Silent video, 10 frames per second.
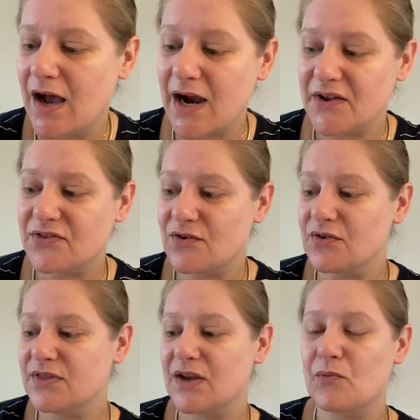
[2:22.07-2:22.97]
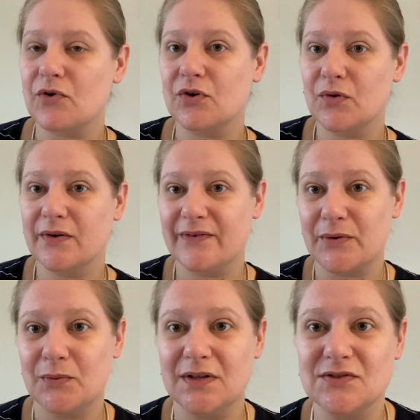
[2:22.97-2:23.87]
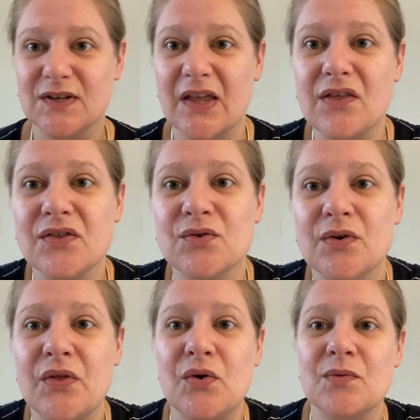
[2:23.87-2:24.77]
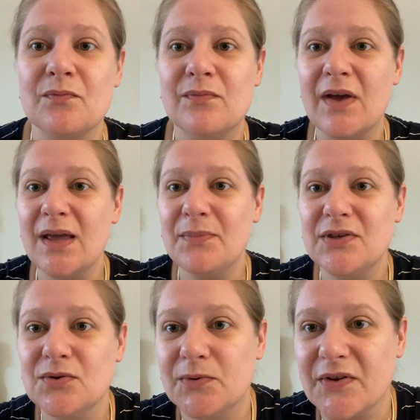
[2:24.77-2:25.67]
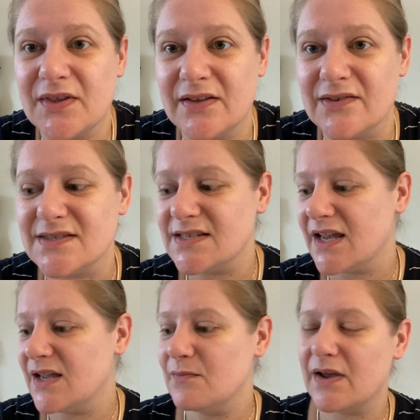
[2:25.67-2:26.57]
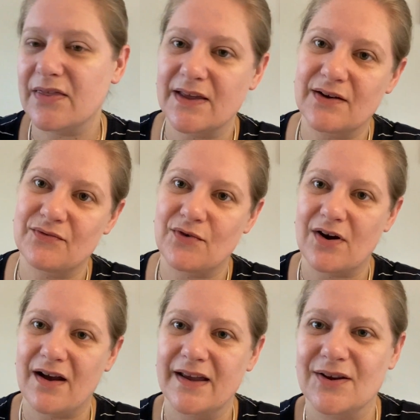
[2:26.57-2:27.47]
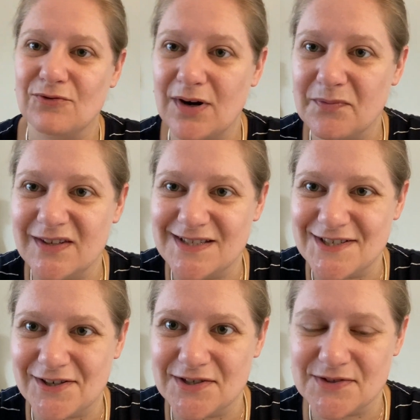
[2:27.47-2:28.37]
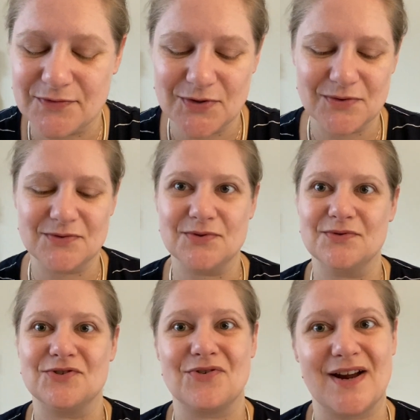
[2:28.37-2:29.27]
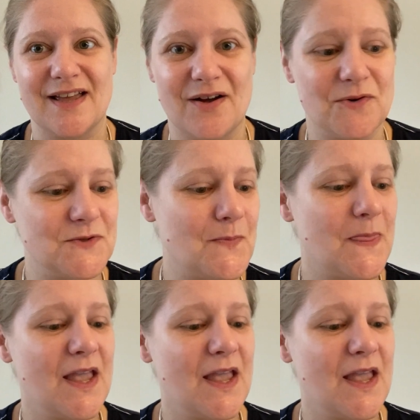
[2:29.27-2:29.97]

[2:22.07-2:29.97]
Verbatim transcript: I thought they were going very well together, so I thought maybe you would think the same, and therefore I grabbed these yarns for you to try out.